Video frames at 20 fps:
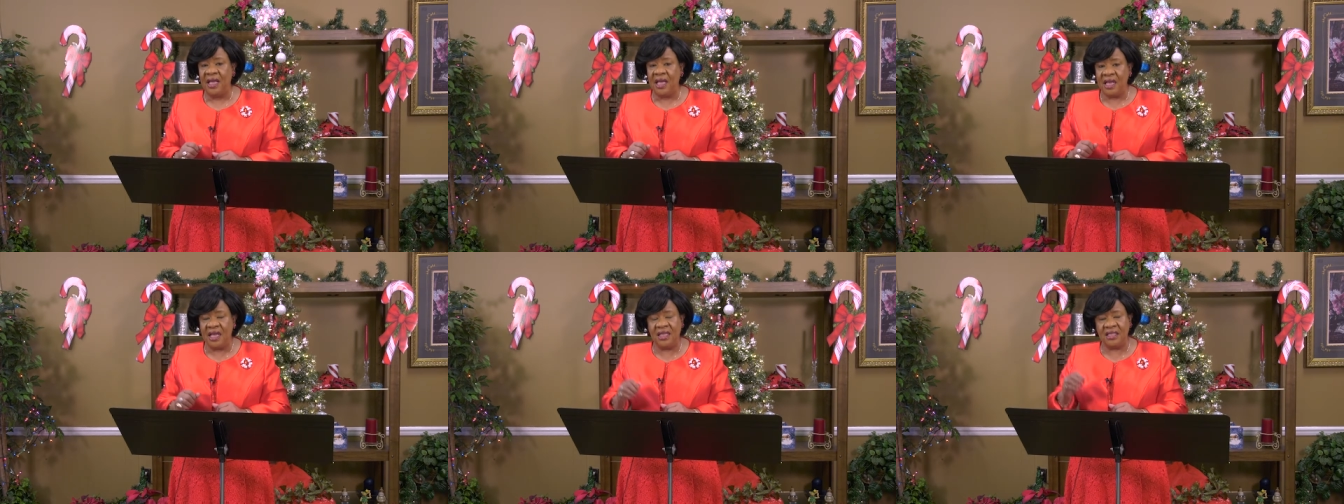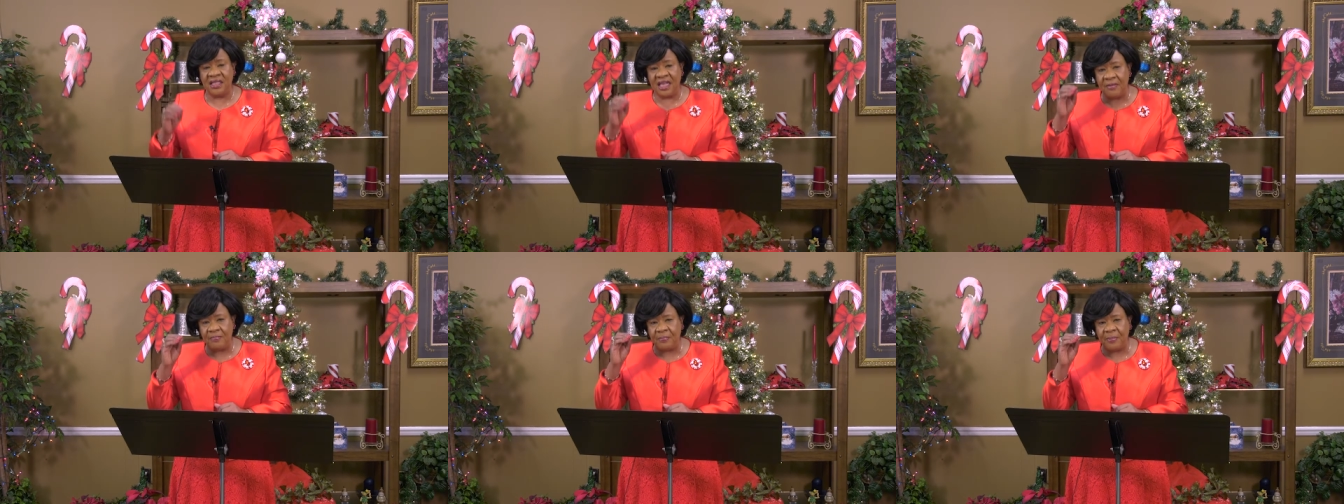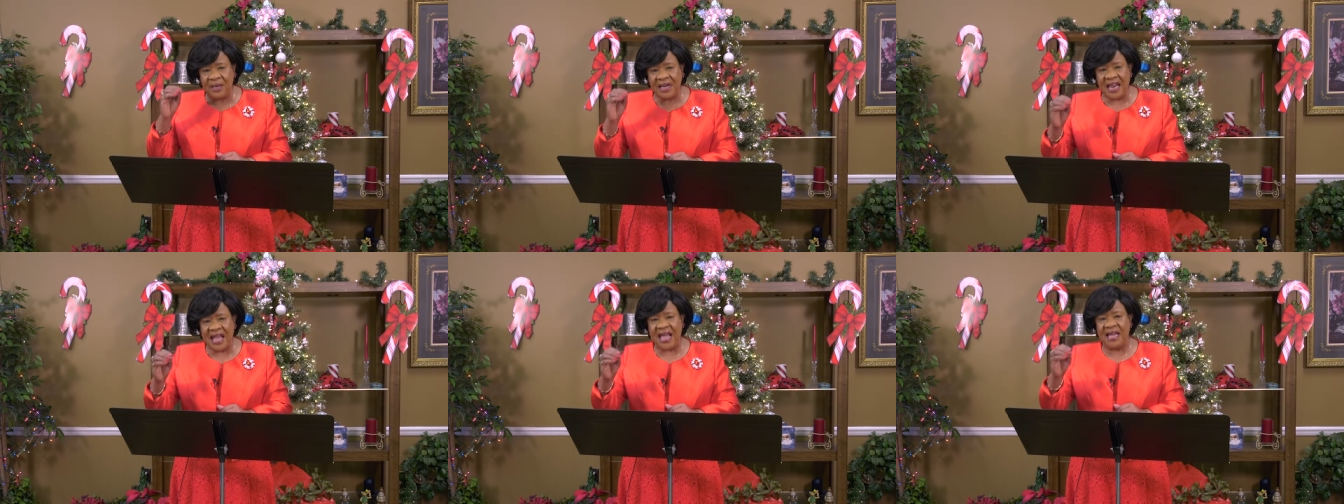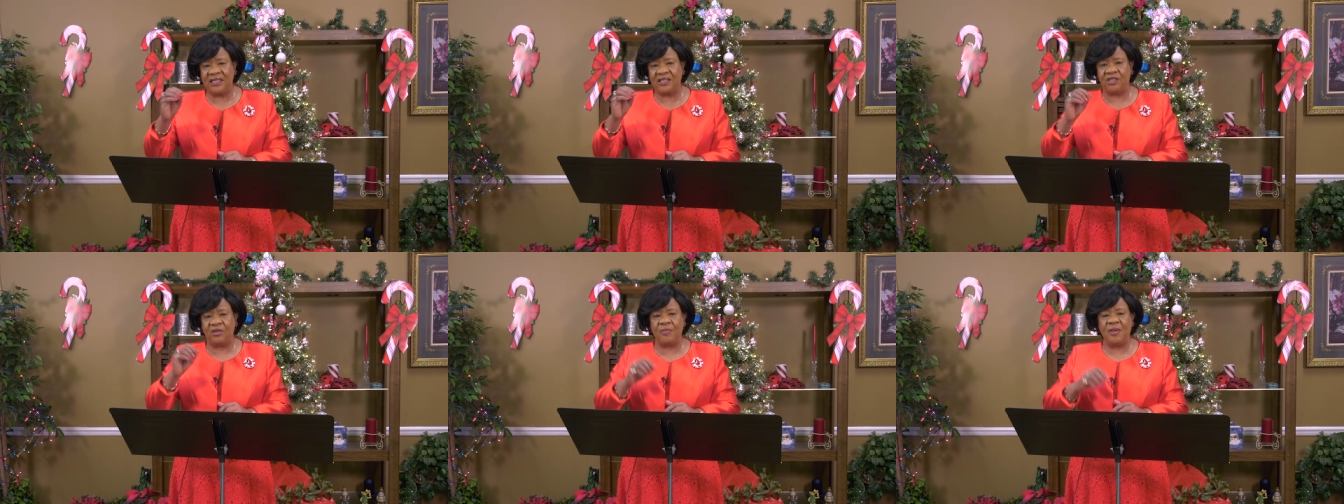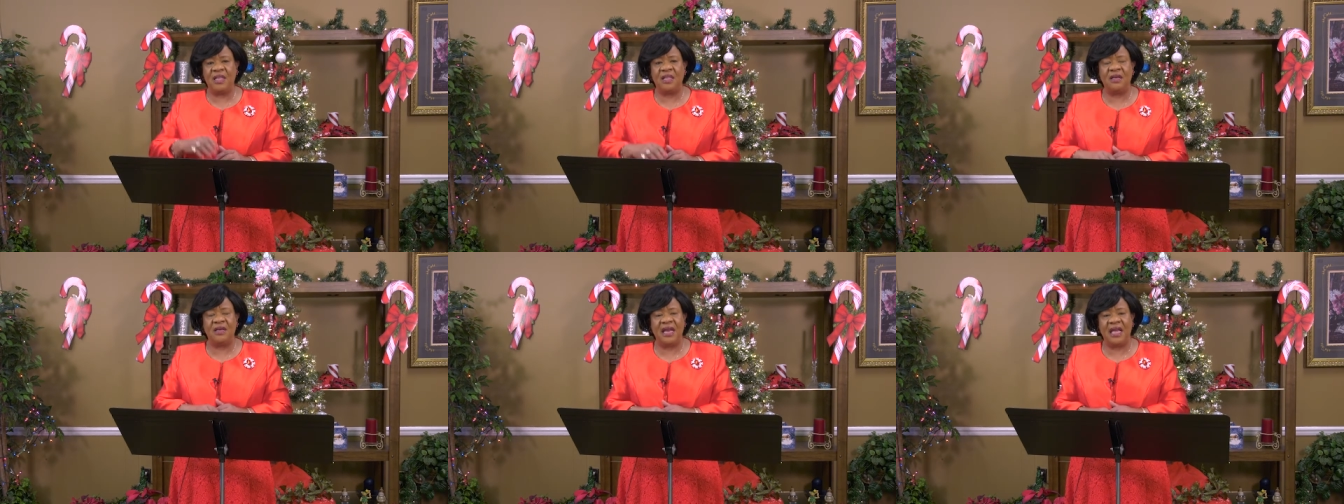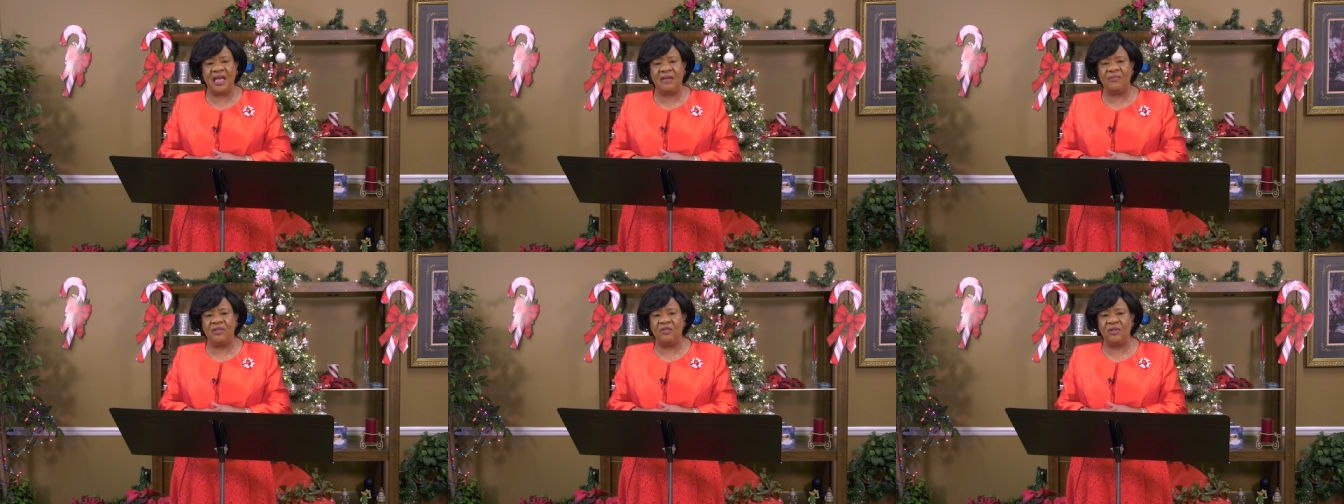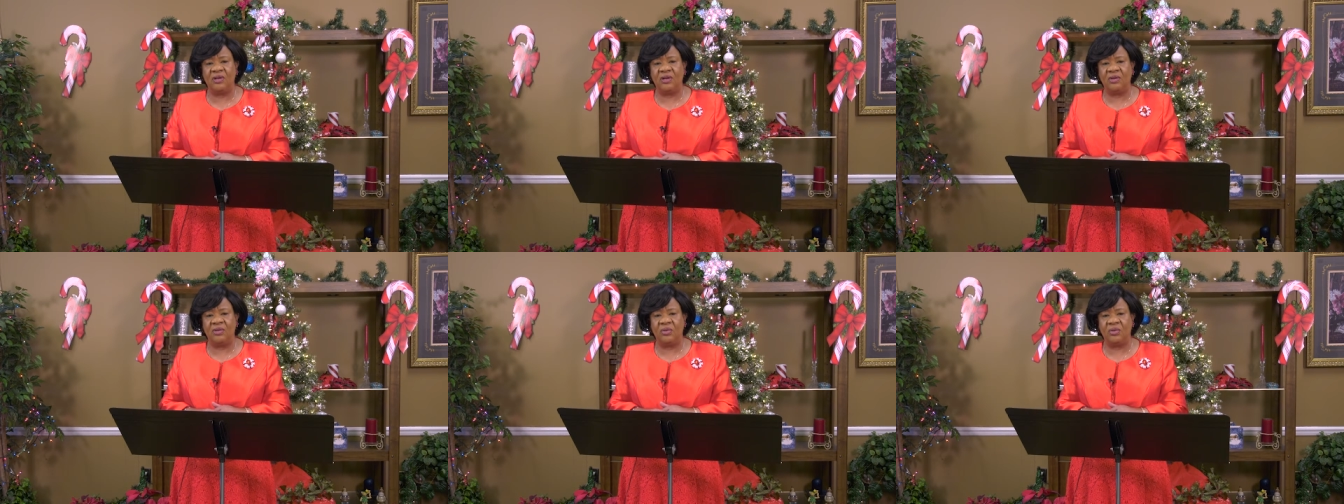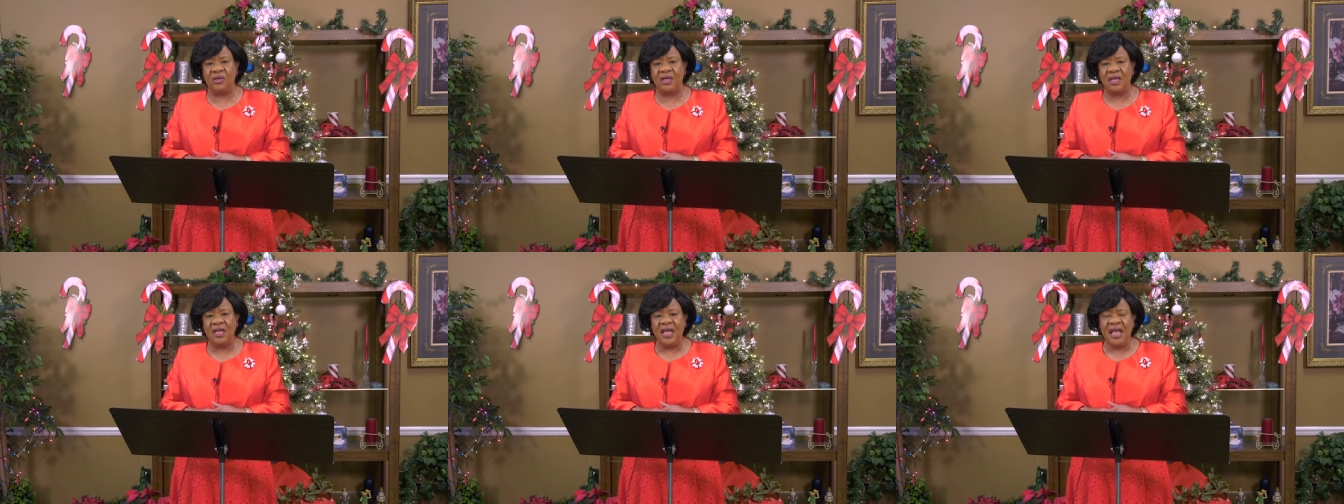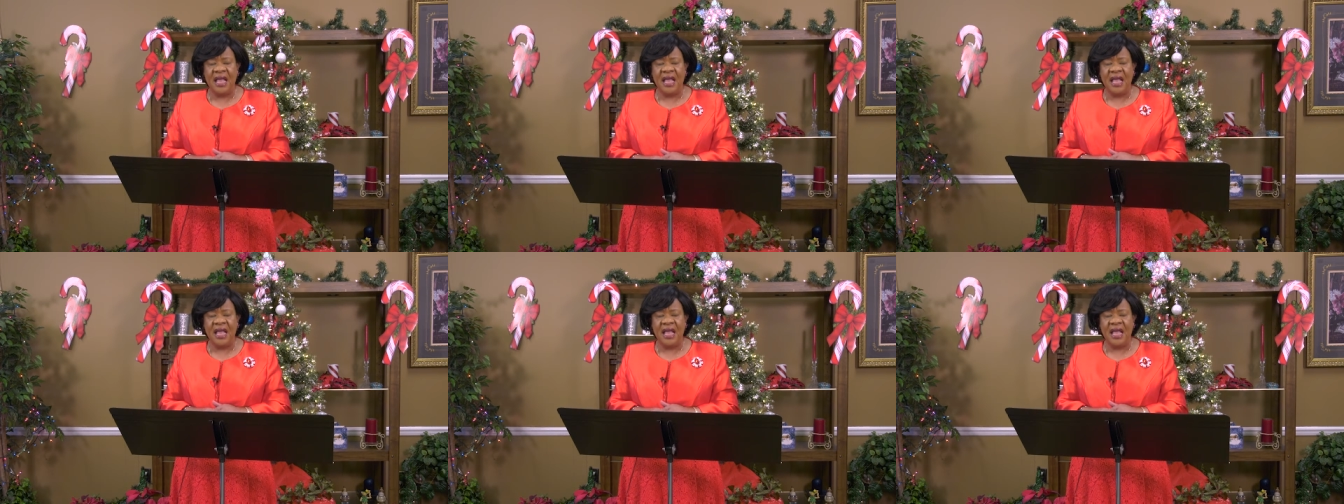He said, Blessed be the name of the Lord.